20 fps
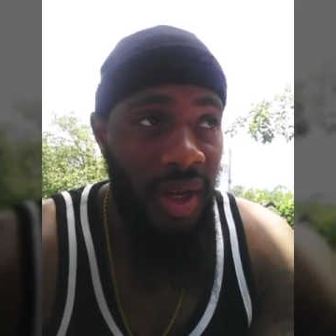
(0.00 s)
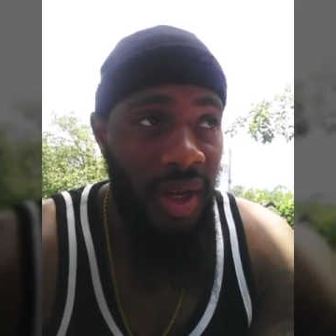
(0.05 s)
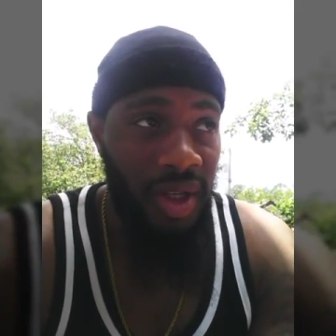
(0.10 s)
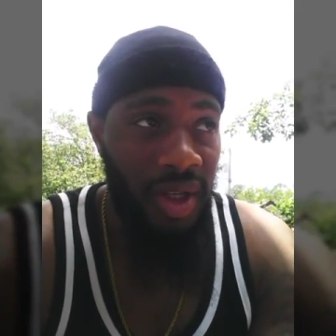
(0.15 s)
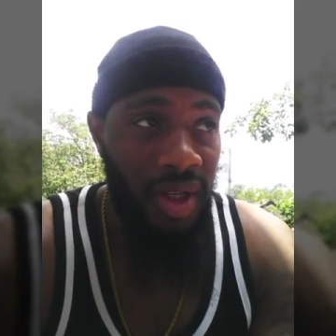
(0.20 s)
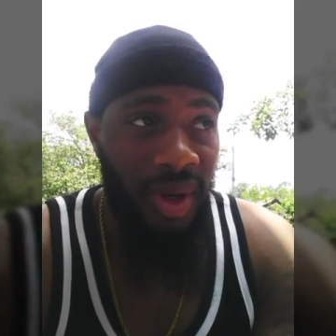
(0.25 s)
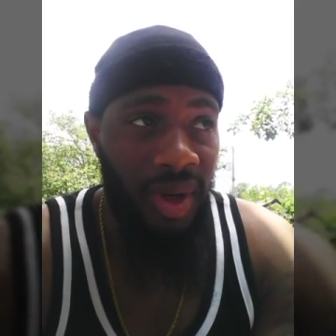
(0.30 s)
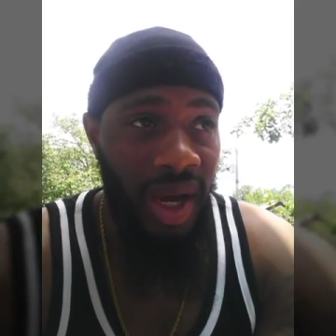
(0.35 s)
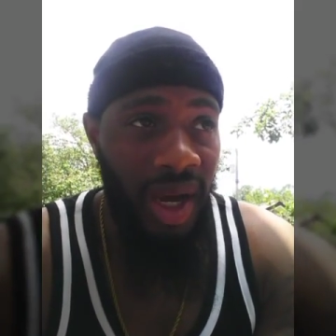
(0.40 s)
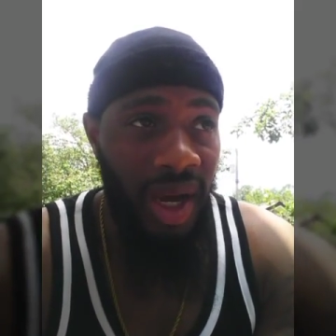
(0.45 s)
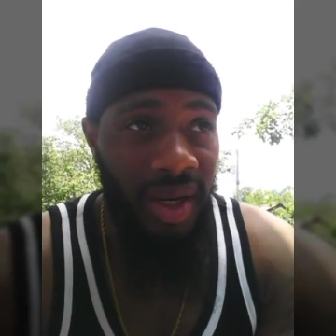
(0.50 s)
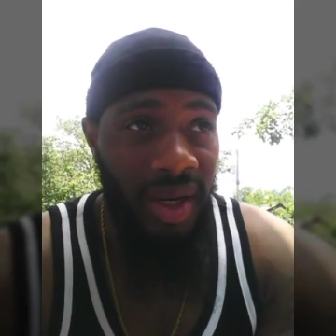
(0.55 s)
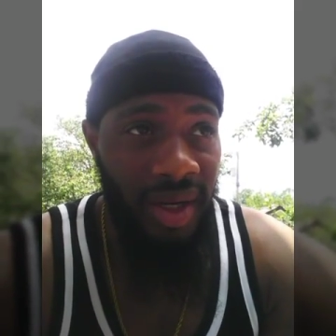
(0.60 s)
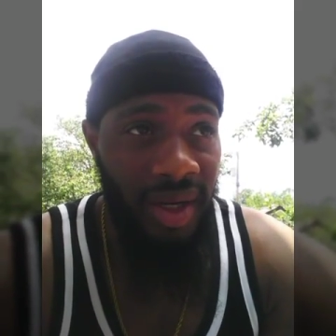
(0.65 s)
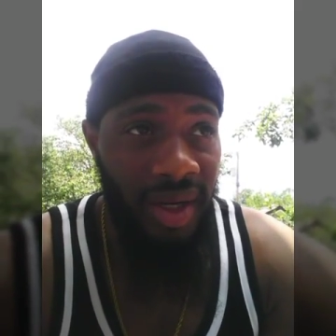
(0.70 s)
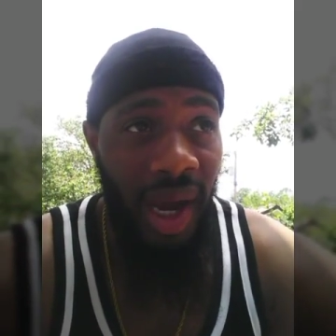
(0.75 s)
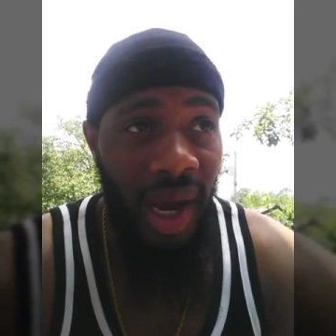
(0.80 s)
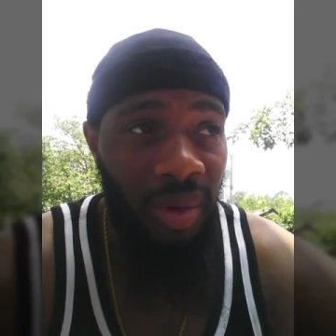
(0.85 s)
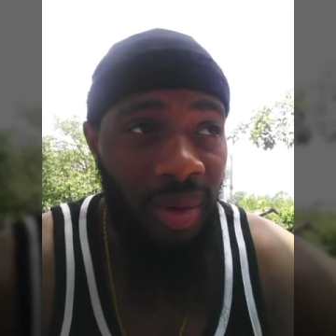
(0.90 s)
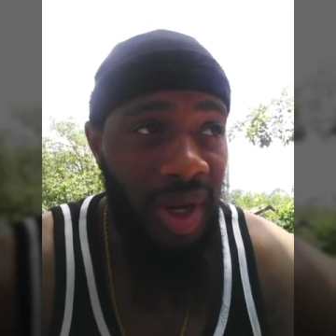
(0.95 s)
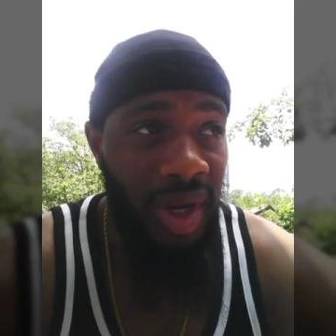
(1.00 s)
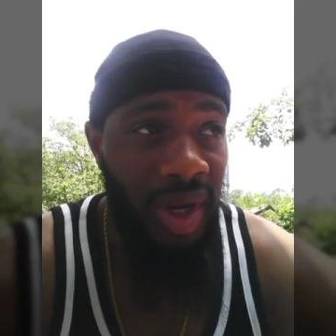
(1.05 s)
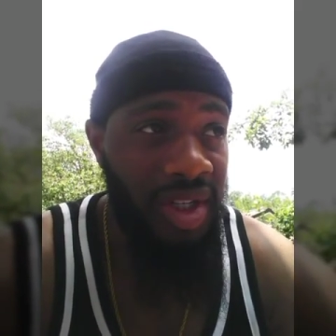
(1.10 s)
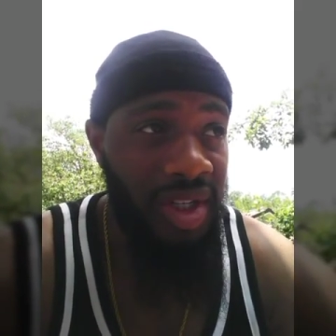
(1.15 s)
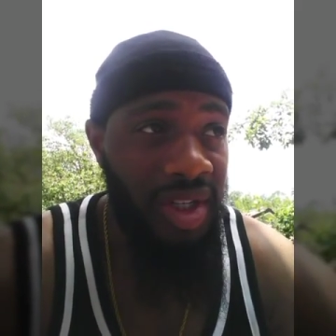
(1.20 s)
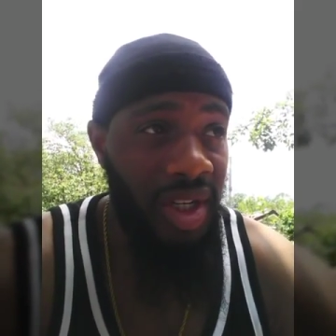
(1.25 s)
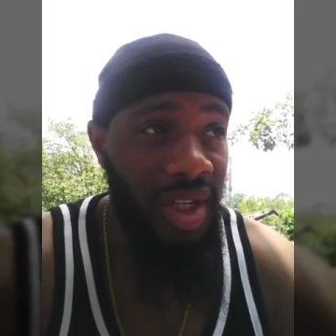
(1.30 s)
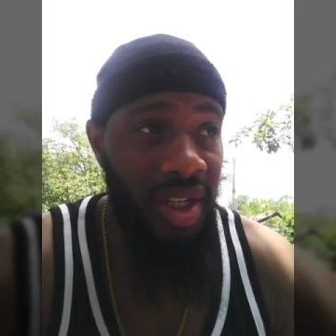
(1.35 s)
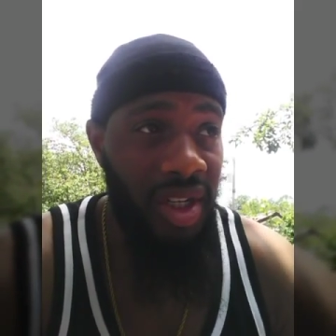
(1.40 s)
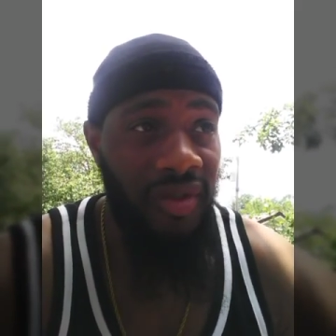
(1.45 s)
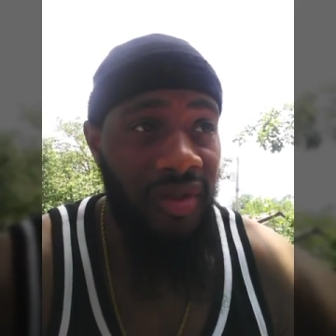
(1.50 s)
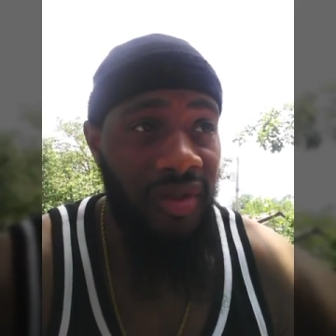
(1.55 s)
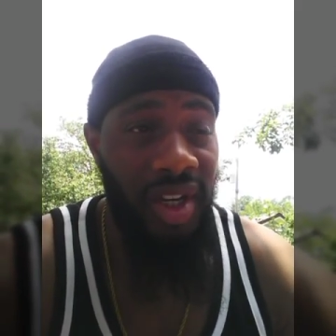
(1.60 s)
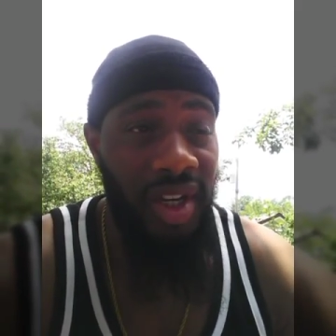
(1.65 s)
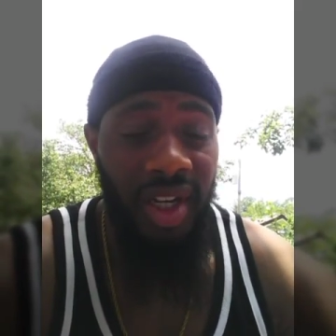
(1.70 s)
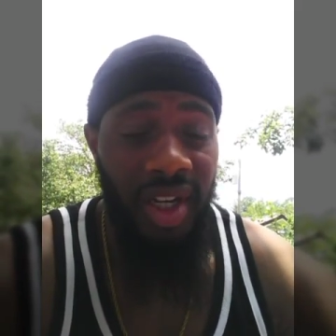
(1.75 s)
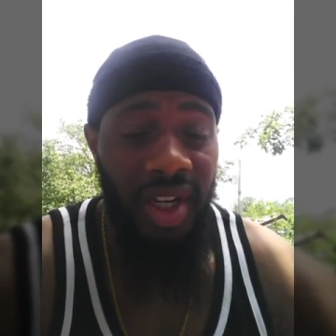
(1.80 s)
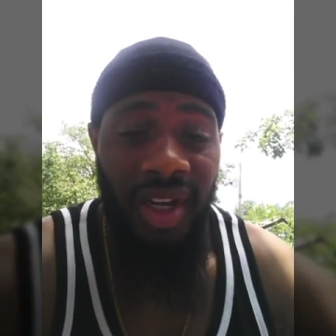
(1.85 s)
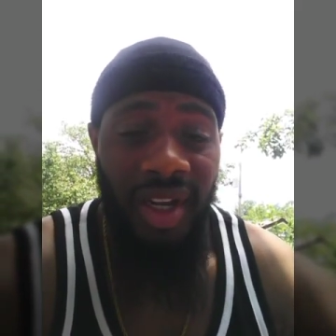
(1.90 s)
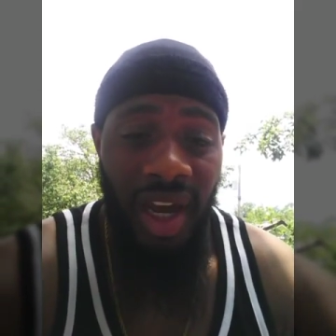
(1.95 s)
So that would make sense if they
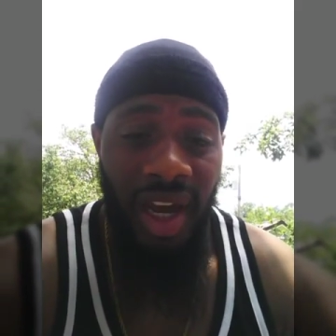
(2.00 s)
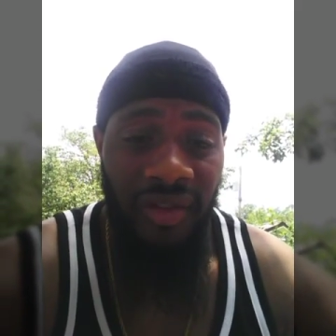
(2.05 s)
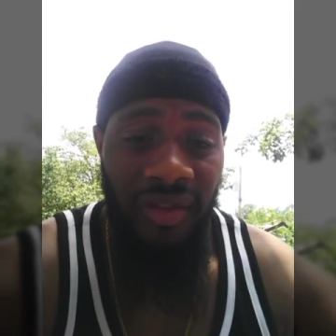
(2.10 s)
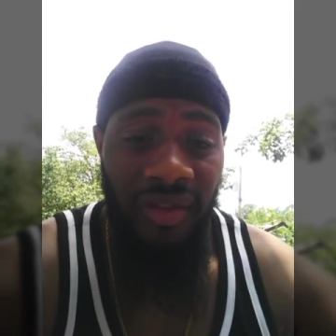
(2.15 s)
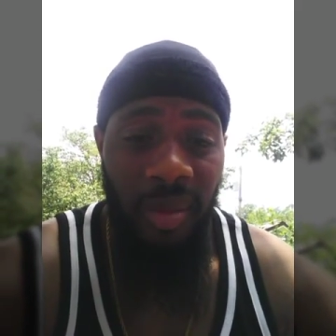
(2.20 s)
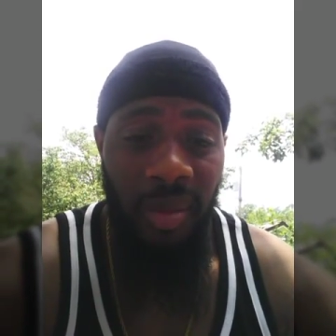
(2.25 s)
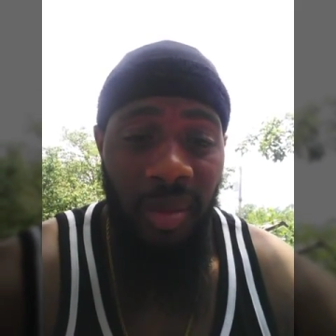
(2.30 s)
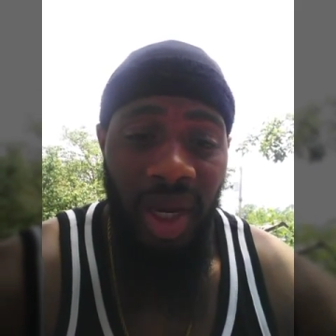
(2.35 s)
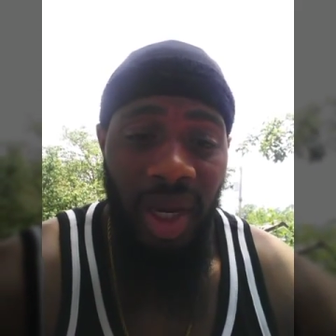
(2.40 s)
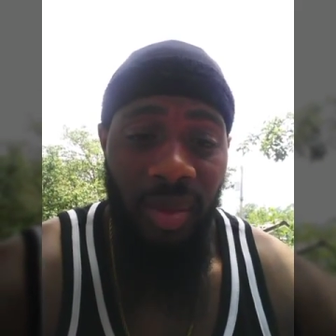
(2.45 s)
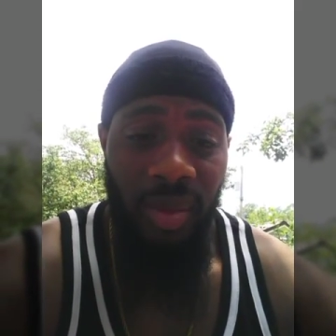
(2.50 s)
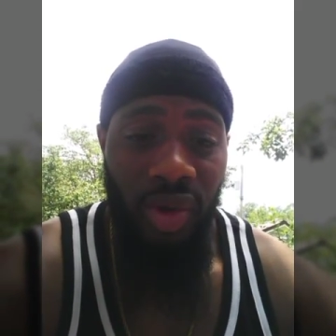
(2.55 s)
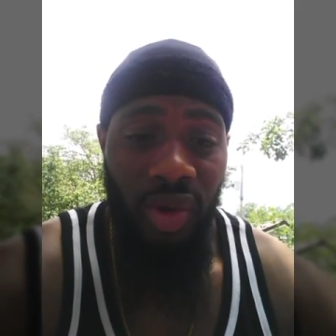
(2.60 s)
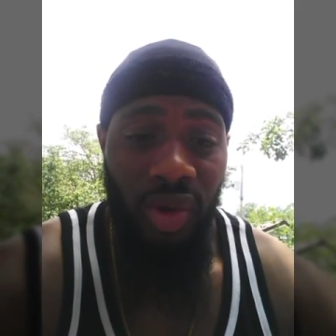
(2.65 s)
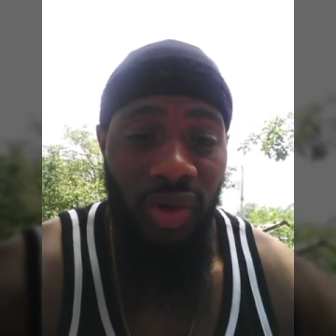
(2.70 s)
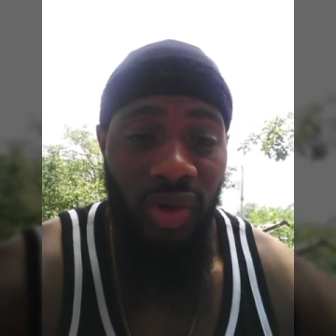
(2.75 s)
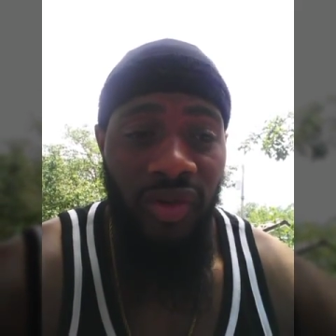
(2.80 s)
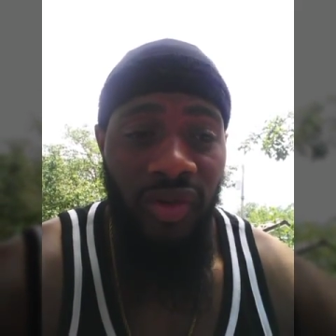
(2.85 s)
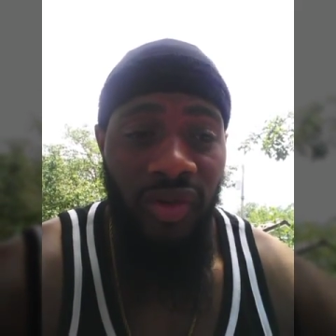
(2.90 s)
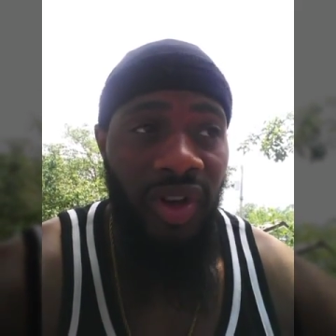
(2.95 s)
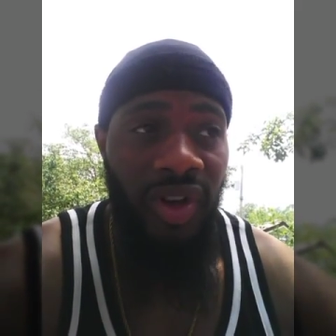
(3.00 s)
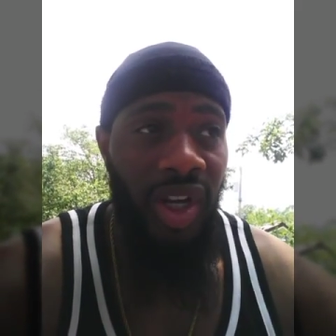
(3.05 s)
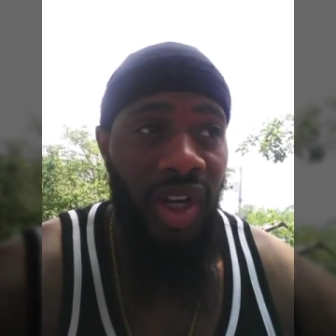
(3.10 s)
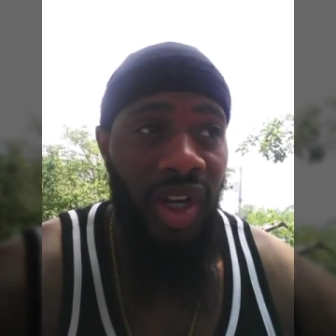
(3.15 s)
did that, if they made a move,